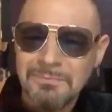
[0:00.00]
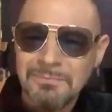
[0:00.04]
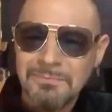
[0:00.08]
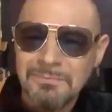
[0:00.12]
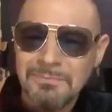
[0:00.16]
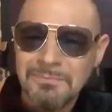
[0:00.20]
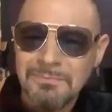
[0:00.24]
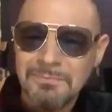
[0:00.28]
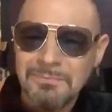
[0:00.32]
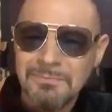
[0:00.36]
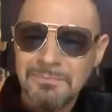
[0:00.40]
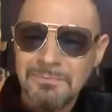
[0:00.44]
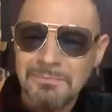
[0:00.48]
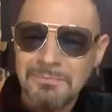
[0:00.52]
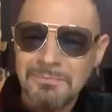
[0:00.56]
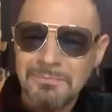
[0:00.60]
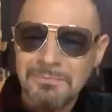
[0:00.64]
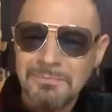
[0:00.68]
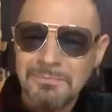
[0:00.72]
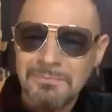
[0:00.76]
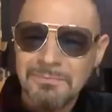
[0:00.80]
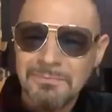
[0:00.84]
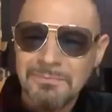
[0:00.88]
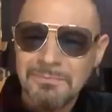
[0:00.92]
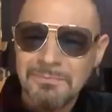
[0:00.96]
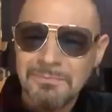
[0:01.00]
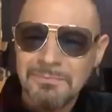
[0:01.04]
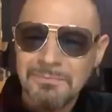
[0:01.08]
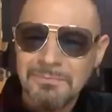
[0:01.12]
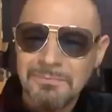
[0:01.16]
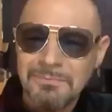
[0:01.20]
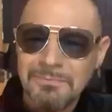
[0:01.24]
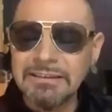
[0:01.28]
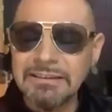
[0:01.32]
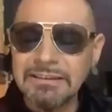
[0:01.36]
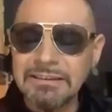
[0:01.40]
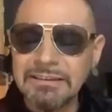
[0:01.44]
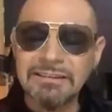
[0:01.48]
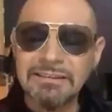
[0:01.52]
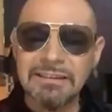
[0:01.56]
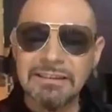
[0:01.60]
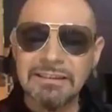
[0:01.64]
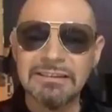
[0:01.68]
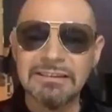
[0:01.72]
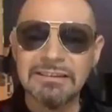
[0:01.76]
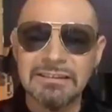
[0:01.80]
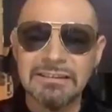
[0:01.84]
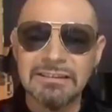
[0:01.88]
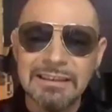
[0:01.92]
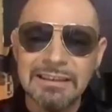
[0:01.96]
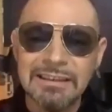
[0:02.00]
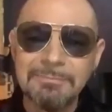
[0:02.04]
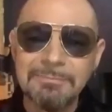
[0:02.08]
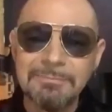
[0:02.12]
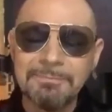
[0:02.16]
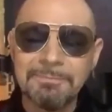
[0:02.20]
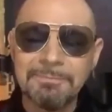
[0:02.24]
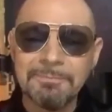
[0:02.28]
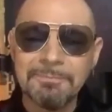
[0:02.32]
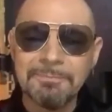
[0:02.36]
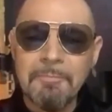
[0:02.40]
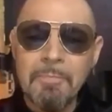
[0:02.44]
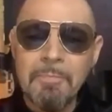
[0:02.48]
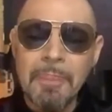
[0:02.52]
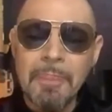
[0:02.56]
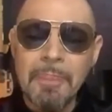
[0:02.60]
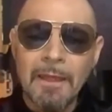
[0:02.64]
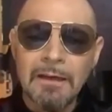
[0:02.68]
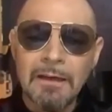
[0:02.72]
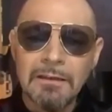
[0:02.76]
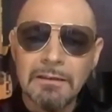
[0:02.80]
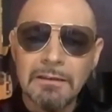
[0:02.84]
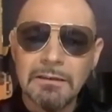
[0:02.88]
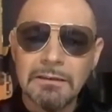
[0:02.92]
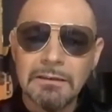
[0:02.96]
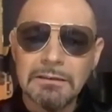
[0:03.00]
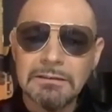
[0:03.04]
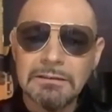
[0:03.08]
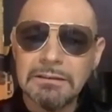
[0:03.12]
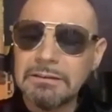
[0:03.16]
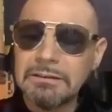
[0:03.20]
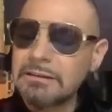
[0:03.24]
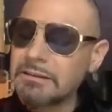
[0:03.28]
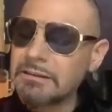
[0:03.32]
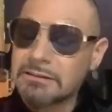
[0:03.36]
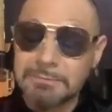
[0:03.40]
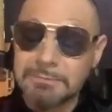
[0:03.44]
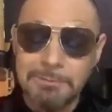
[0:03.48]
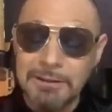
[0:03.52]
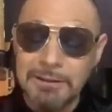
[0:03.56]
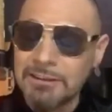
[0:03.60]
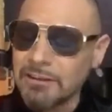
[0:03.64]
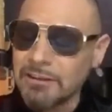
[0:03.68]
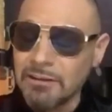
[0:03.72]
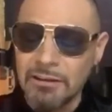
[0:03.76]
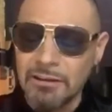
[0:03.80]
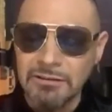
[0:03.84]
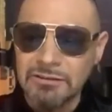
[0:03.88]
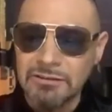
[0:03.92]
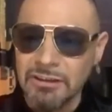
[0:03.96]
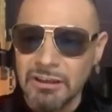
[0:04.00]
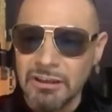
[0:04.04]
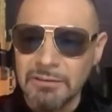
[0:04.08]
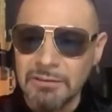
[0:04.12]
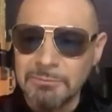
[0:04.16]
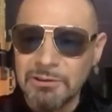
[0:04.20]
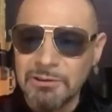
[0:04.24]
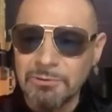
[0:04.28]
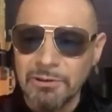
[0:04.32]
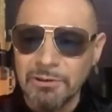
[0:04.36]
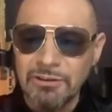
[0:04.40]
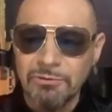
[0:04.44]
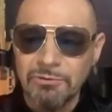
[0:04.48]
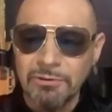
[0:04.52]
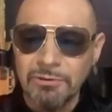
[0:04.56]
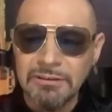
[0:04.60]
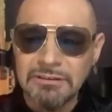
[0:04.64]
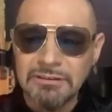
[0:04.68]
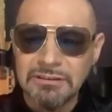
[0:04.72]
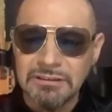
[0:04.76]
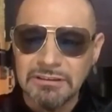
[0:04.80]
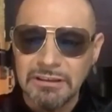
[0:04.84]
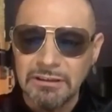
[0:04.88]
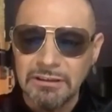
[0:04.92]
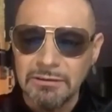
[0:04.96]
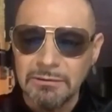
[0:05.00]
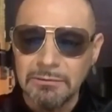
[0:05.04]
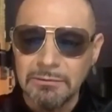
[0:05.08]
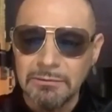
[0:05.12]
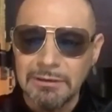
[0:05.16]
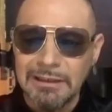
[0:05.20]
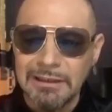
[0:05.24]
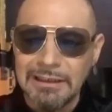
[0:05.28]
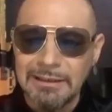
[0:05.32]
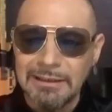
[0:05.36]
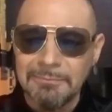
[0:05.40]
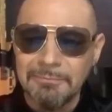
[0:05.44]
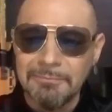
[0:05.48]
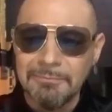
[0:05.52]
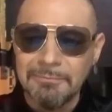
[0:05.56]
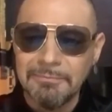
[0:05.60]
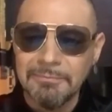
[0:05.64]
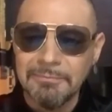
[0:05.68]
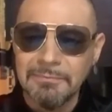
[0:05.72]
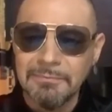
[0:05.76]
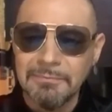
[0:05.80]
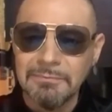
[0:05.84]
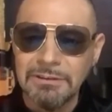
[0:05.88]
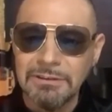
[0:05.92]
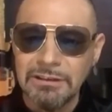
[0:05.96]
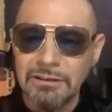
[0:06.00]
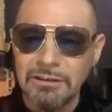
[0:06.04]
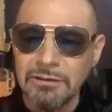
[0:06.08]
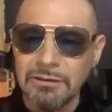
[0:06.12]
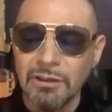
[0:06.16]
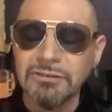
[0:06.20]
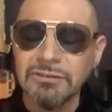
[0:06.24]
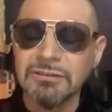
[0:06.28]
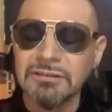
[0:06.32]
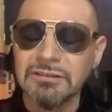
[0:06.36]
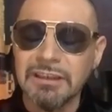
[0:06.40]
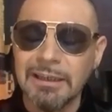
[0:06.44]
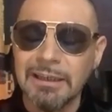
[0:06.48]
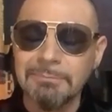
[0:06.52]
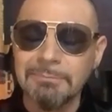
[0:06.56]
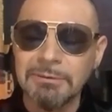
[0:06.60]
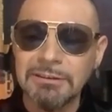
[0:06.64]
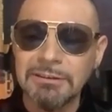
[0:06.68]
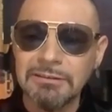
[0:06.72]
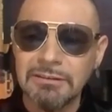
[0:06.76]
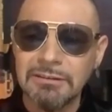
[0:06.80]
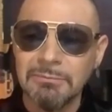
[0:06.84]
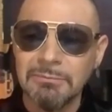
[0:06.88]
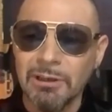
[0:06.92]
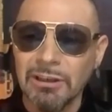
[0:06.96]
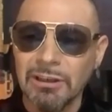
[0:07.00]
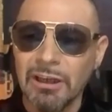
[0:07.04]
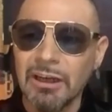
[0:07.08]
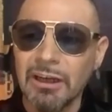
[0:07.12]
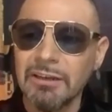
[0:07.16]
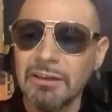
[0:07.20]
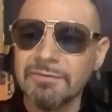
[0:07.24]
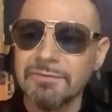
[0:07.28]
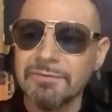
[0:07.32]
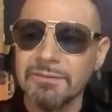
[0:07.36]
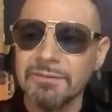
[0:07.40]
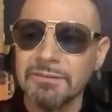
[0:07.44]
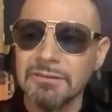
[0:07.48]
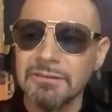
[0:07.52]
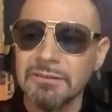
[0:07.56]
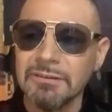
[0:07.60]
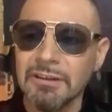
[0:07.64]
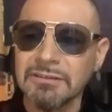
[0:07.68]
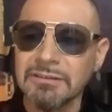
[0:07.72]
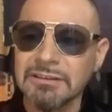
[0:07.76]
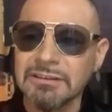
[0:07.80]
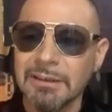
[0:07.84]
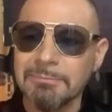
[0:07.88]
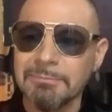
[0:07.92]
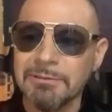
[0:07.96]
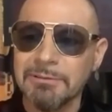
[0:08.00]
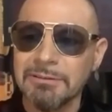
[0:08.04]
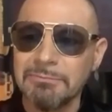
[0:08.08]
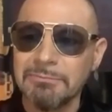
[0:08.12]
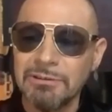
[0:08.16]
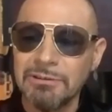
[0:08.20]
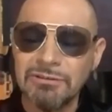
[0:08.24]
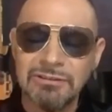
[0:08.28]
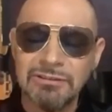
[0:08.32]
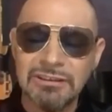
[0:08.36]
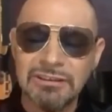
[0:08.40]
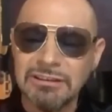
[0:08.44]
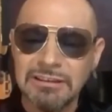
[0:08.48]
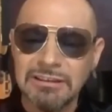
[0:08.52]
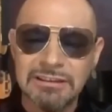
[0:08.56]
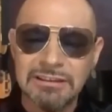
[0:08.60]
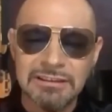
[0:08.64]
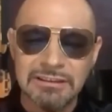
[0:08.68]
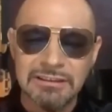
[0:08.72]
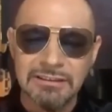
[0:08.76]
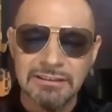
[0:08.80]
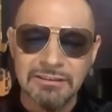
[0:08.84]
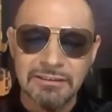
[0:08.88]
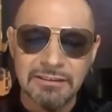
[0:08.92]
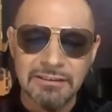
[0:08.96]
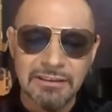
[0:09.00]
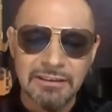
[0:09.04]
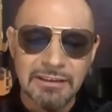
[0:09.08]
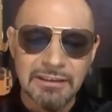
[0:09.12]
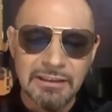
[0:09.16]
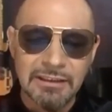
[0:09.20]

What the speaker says: Yeah, I guess it is. It's been a long time between drinks, so, you know, lots has happened in my life and lots happened musically and